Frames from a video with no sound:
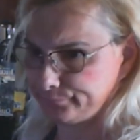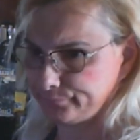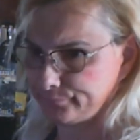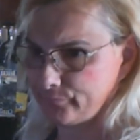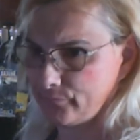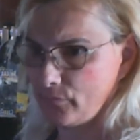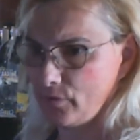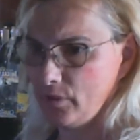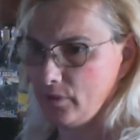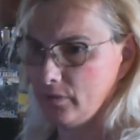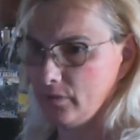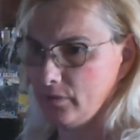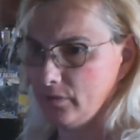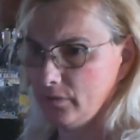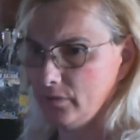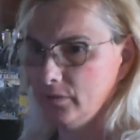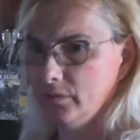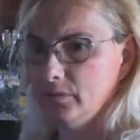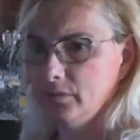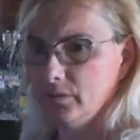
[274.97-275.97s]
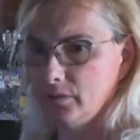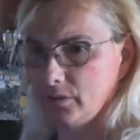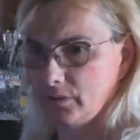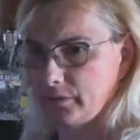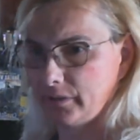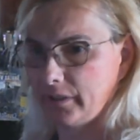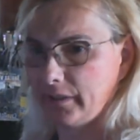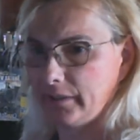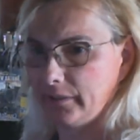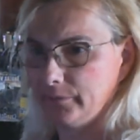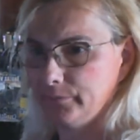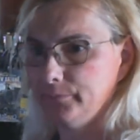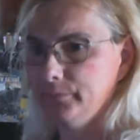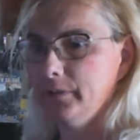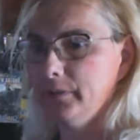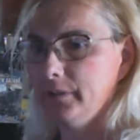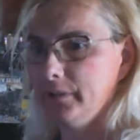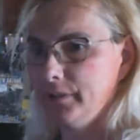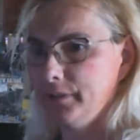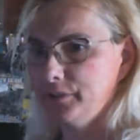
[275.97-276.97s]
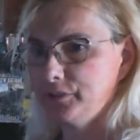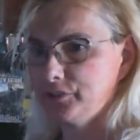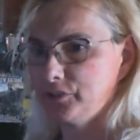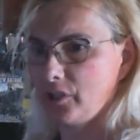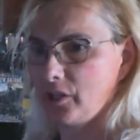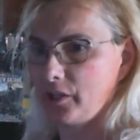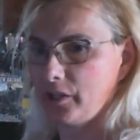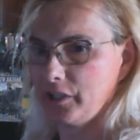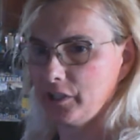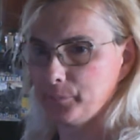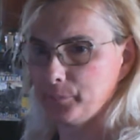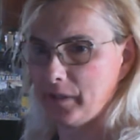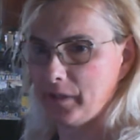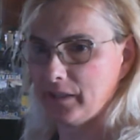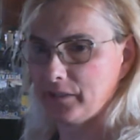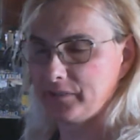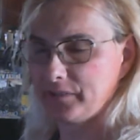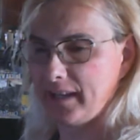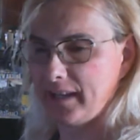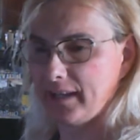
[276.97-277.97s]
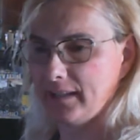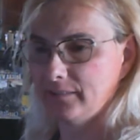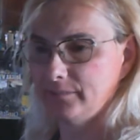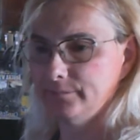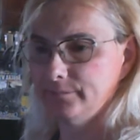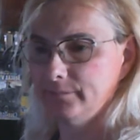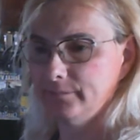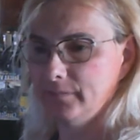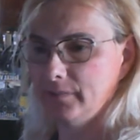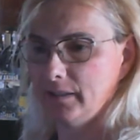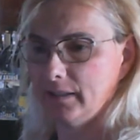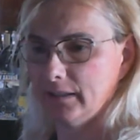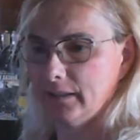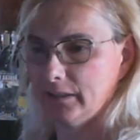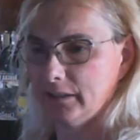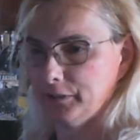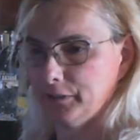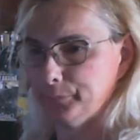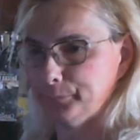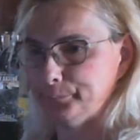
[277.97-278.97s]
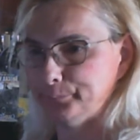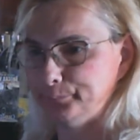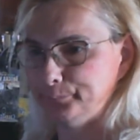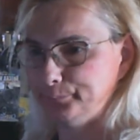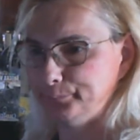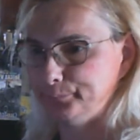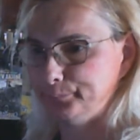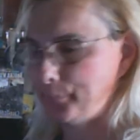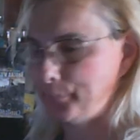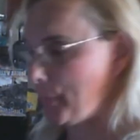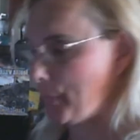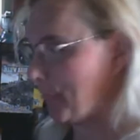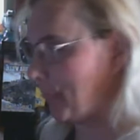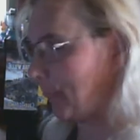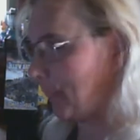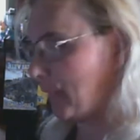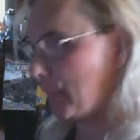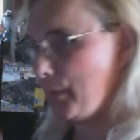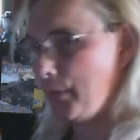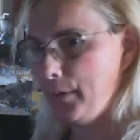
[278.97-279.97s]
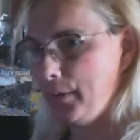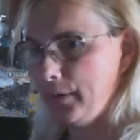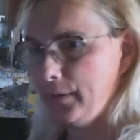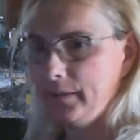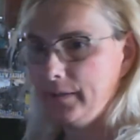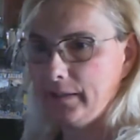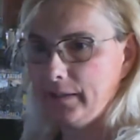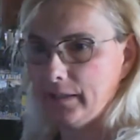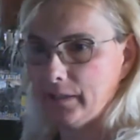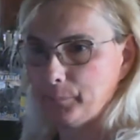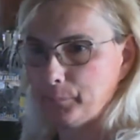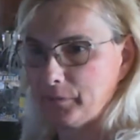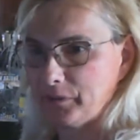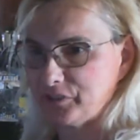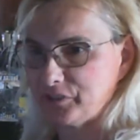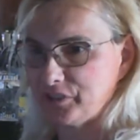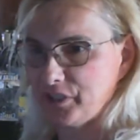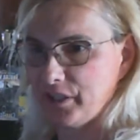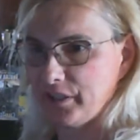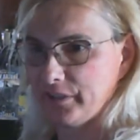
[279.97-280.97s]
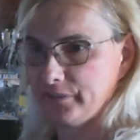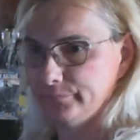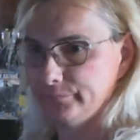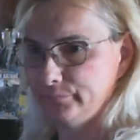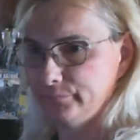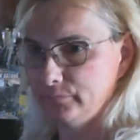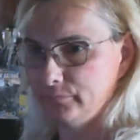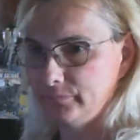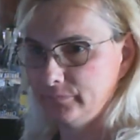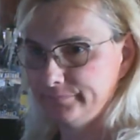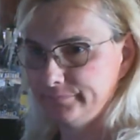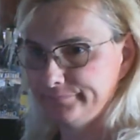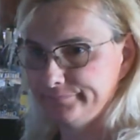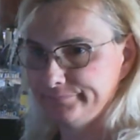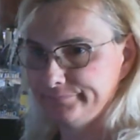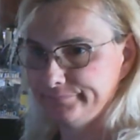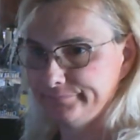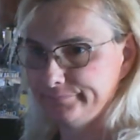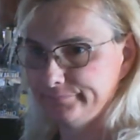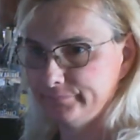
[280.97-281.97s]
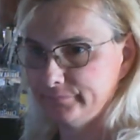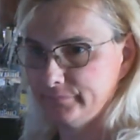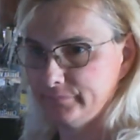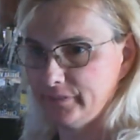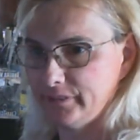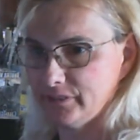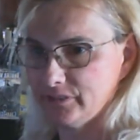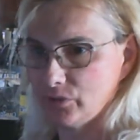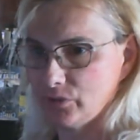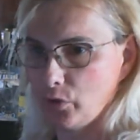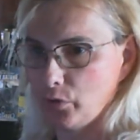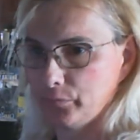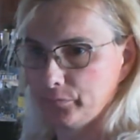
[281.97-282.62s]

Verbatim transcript: Okay, sorry about that. Yeah, my son. He's home from the army.